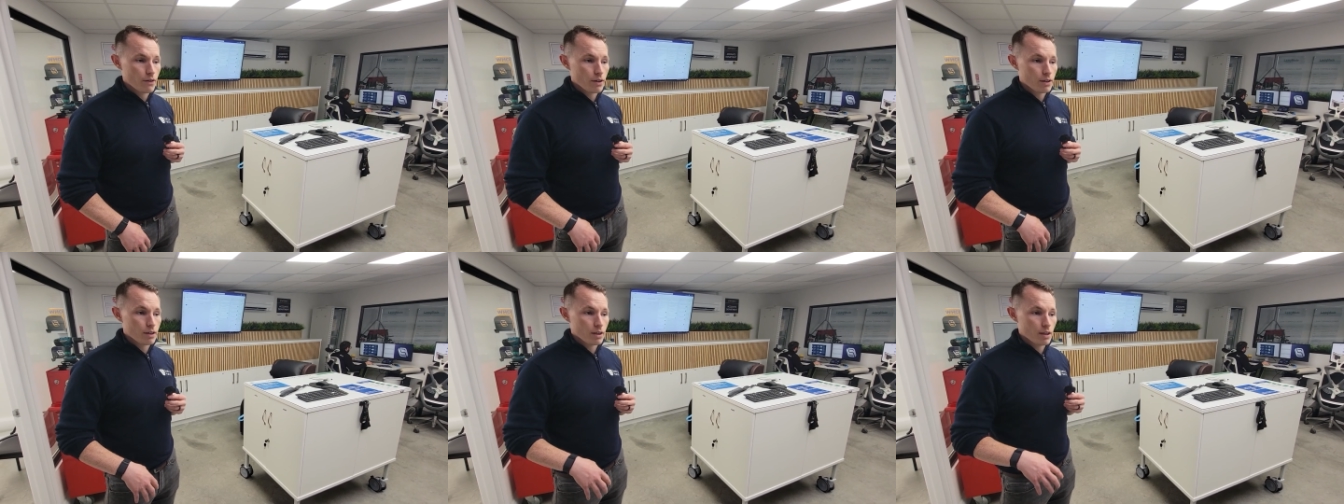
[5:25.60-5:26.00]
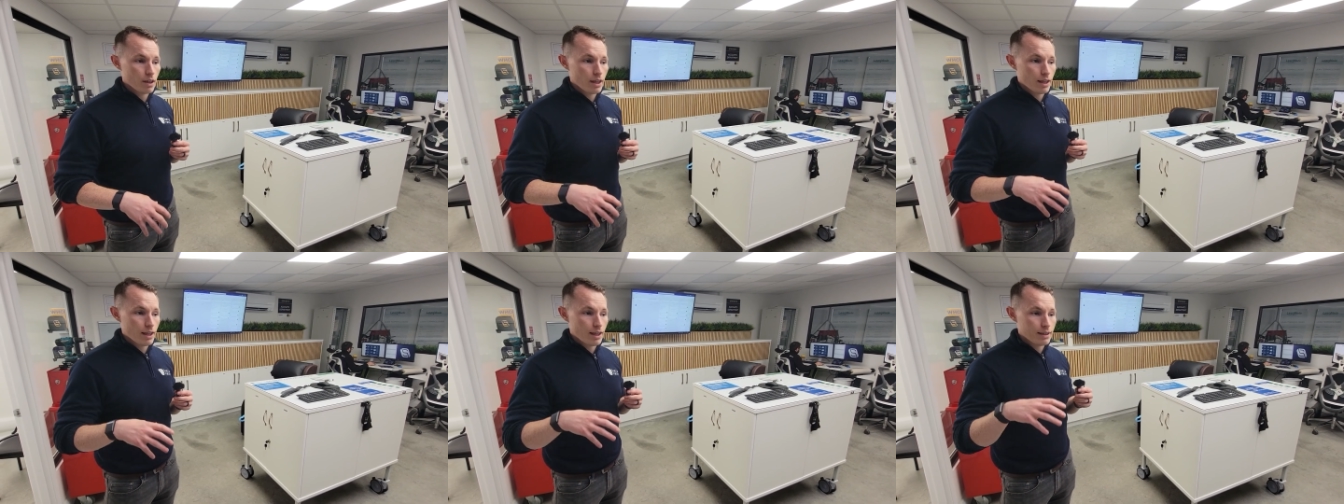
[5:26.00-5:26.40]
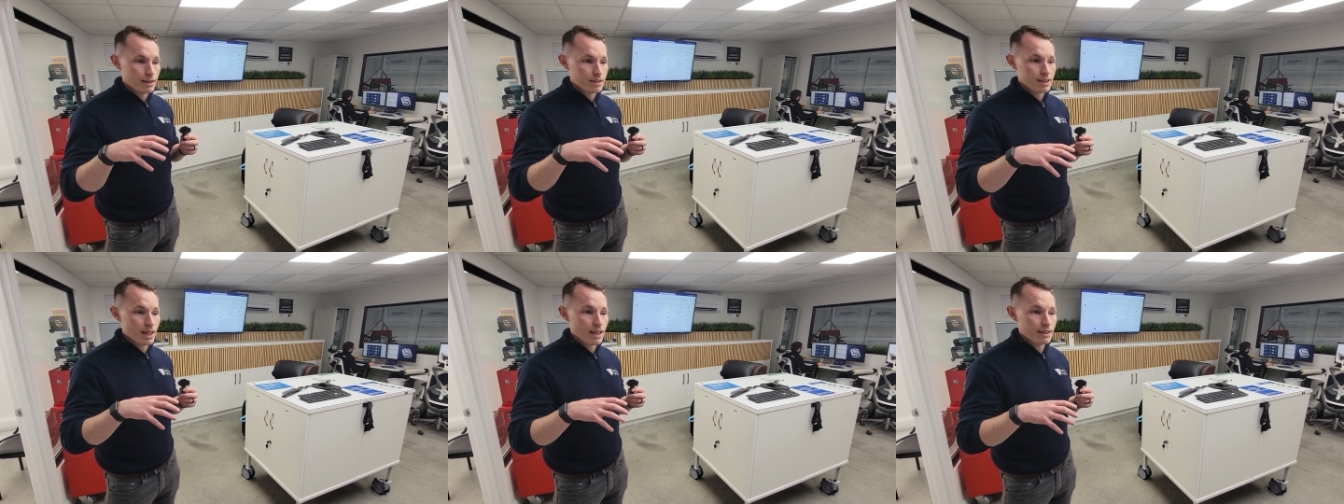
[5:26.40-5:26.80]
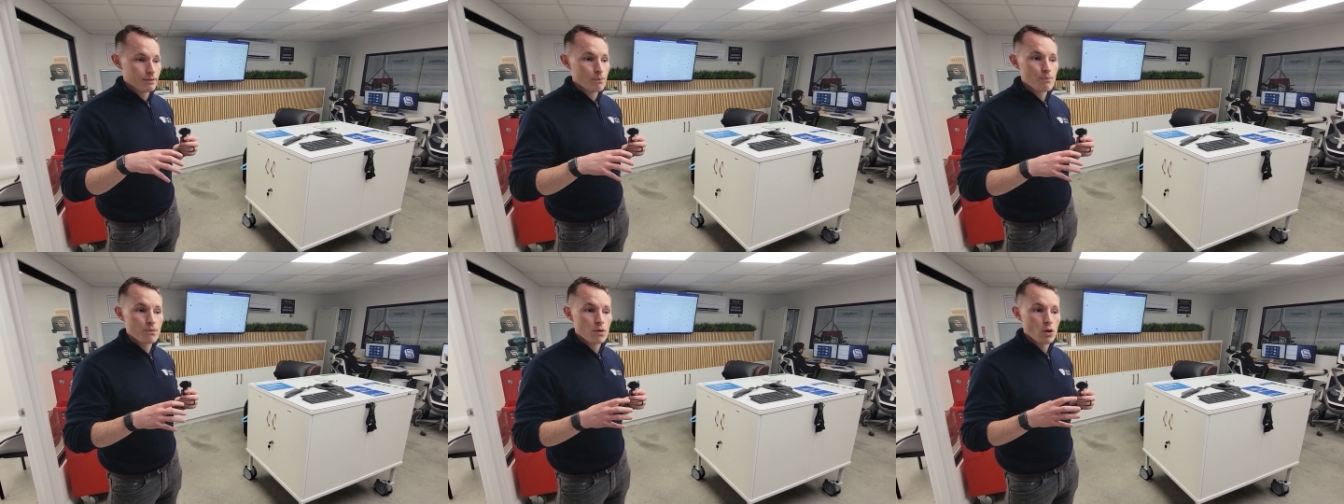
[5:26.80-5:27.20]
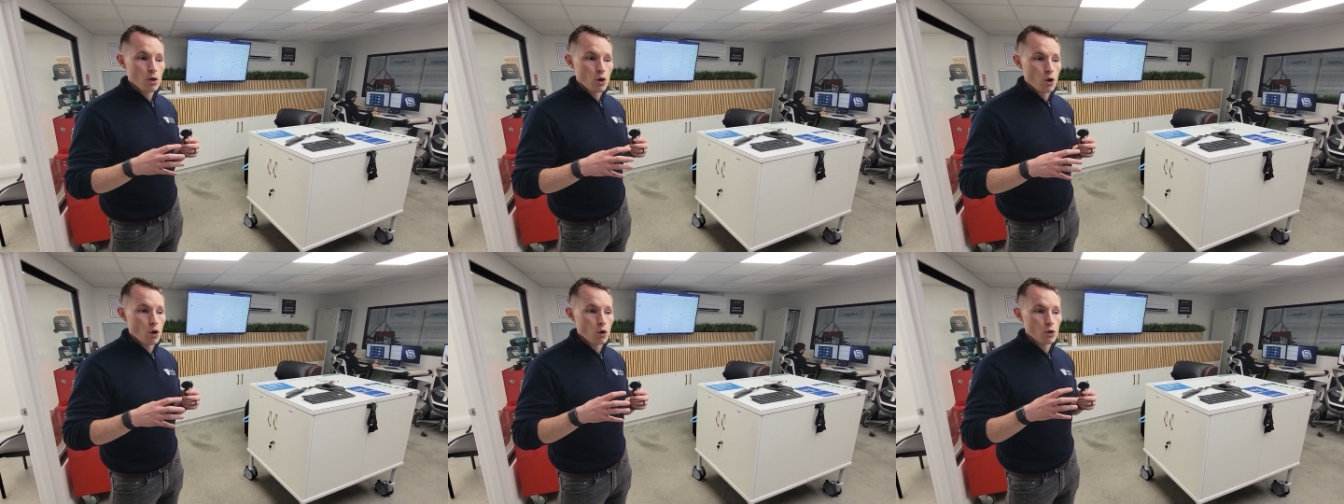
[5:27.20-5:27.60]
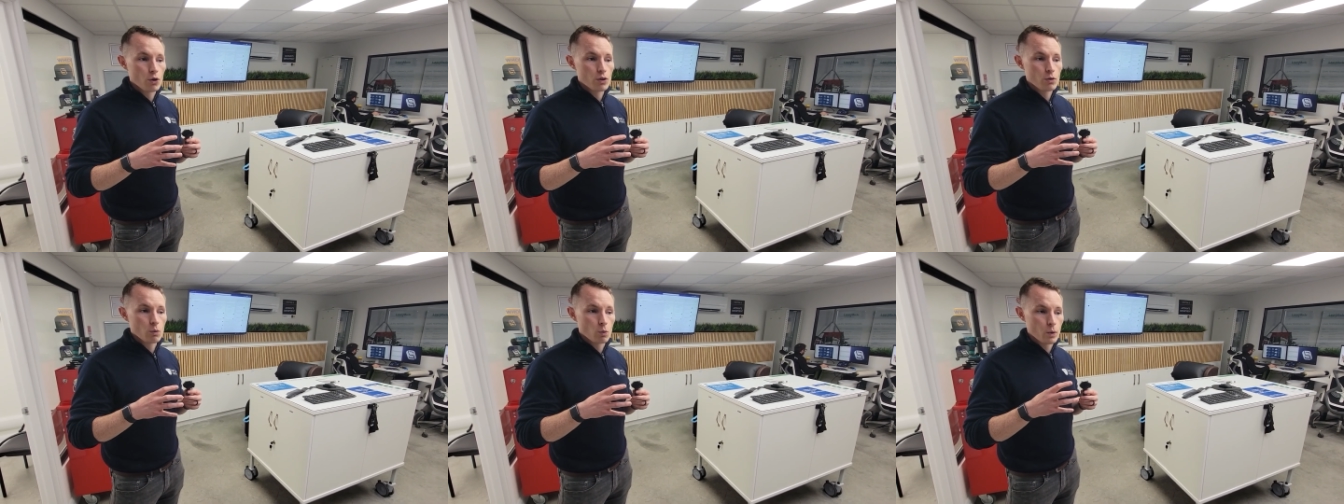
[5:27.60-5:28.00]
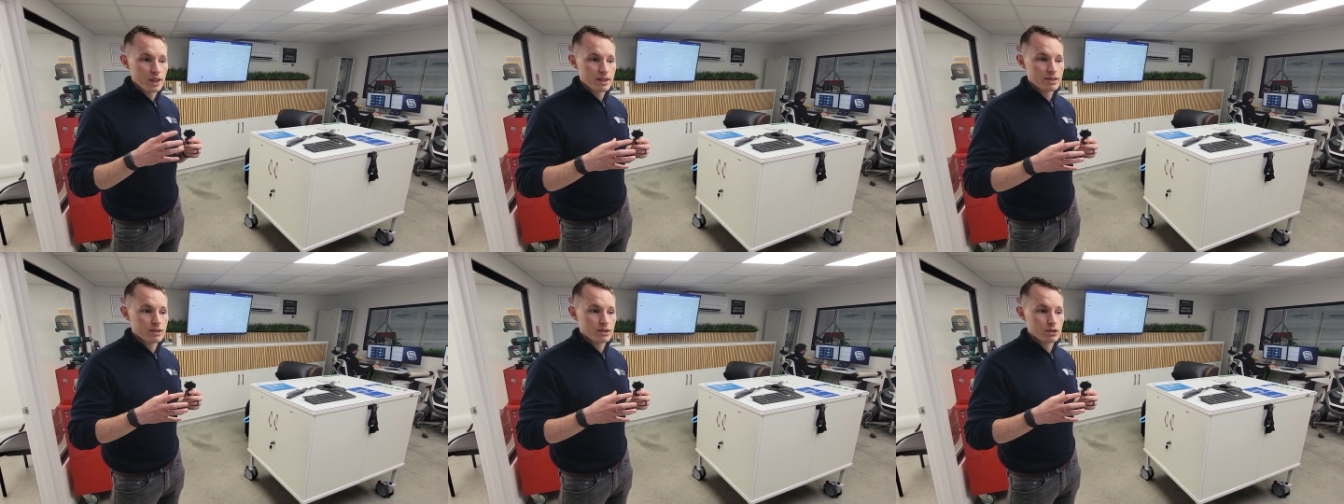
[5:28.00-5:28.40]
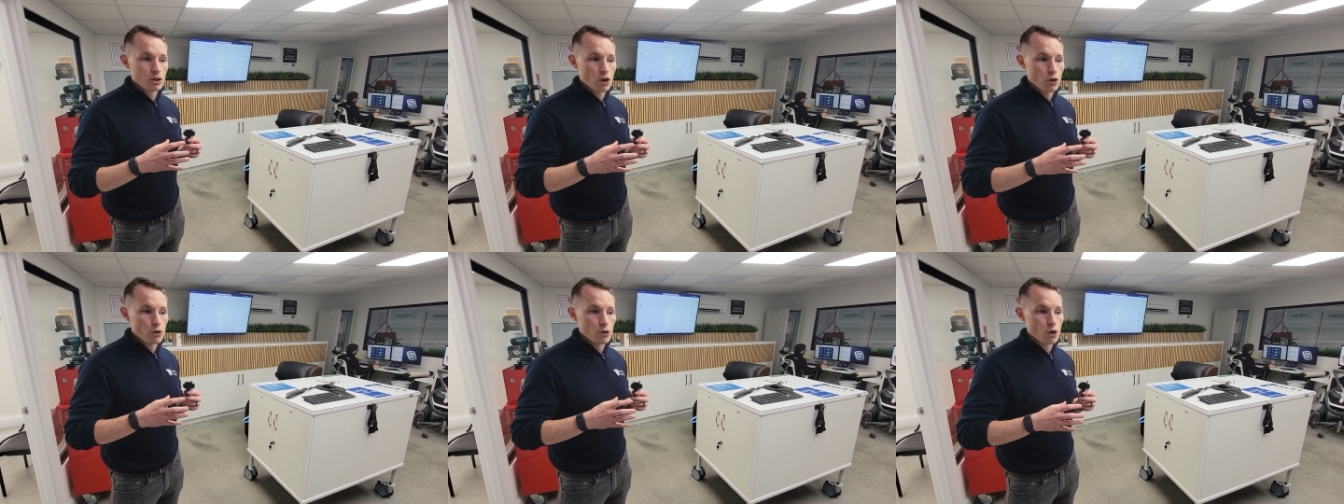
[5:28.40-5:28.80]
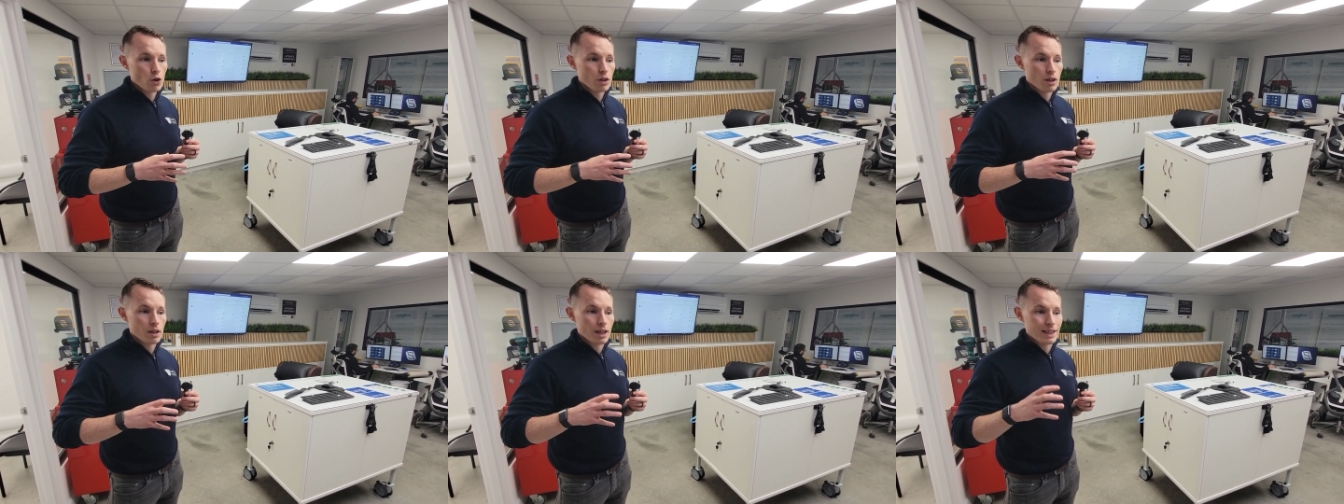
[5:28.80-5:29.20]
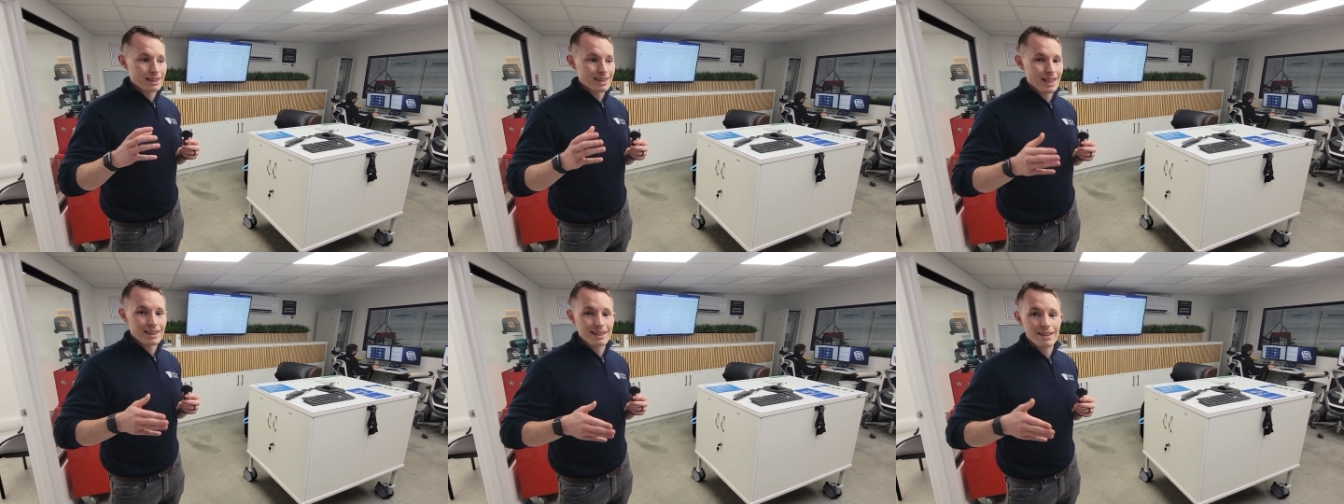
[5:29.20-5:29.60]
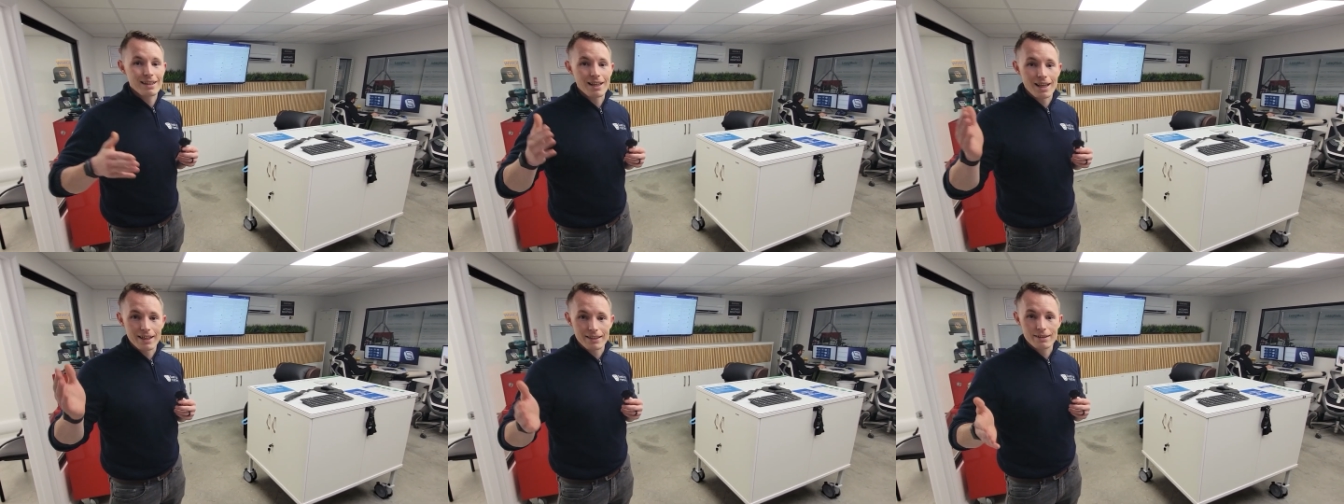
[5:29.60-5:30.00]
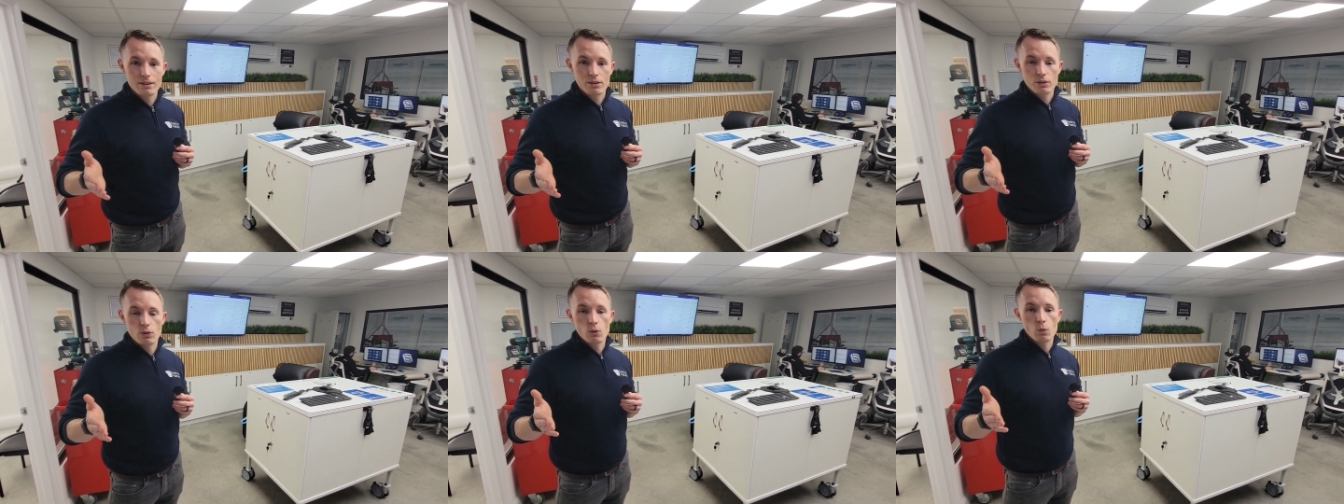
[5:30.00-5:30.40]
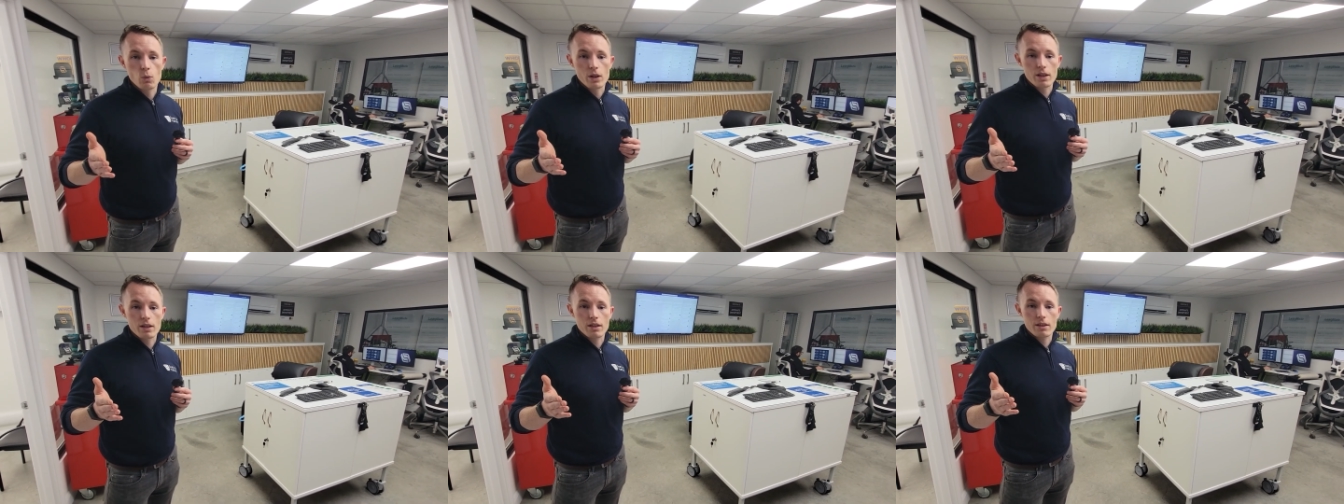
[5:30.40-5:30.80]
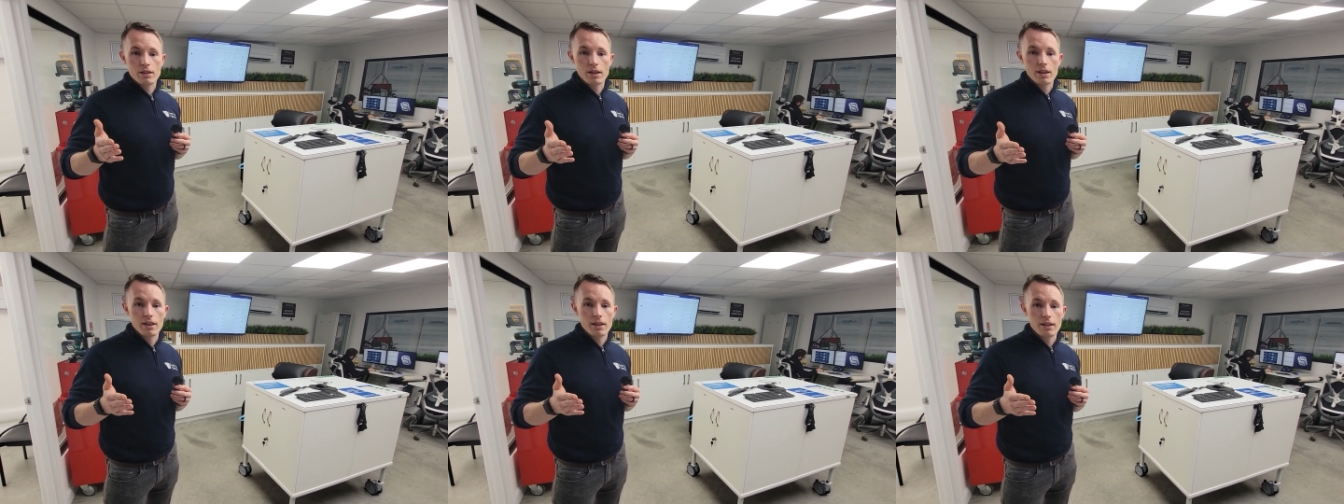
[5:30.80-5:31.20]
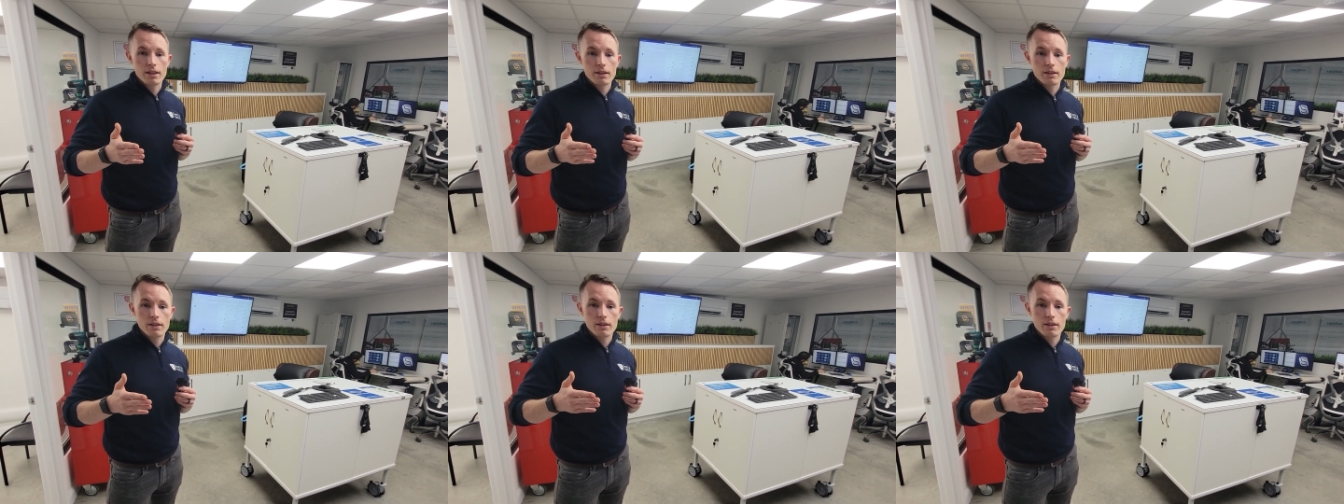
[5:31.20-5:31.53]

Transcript: that in design, our wastes are not exactly aligned with uh,